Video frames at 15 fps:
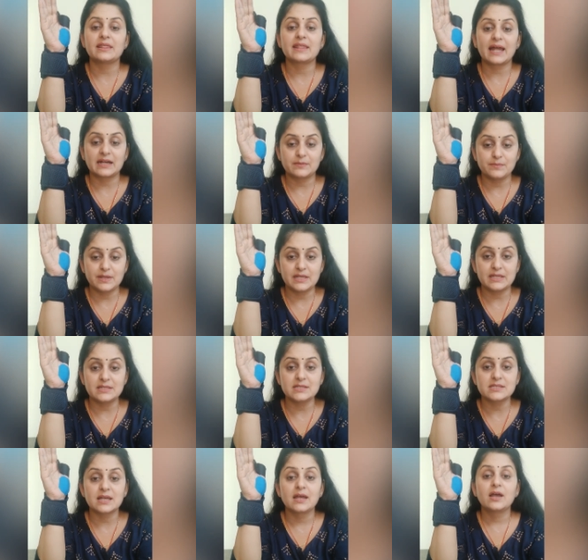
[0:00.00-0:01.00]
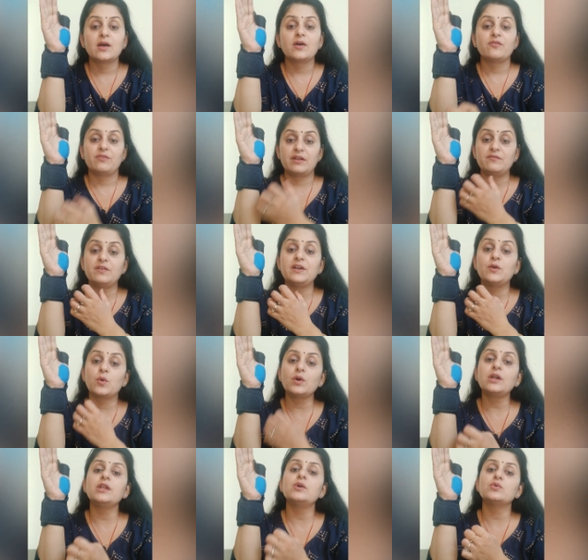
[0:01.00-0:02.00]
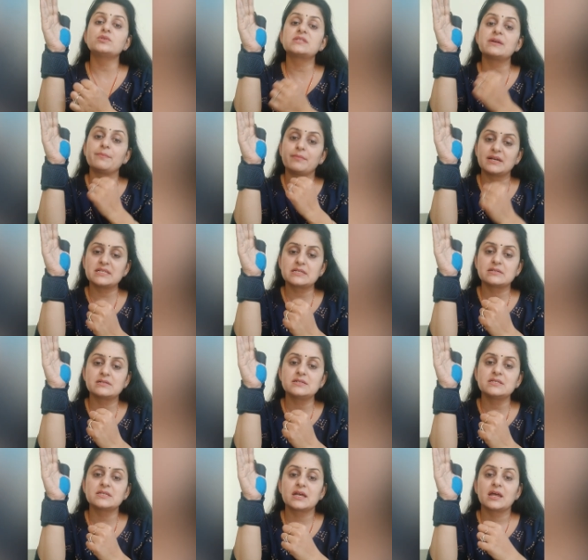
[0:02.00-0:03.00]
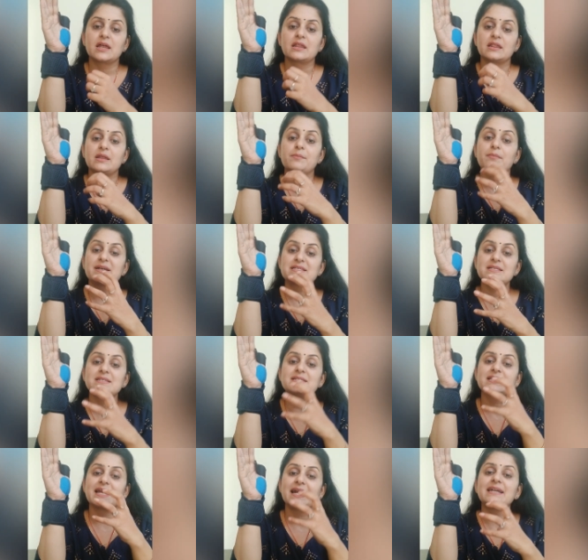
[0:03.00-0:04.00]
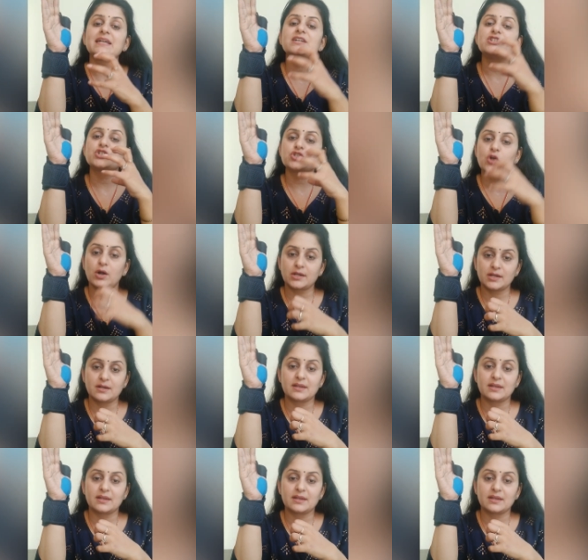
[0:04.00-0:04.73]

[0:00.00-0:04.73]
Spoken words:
That means when we don't use the muscles get shortened.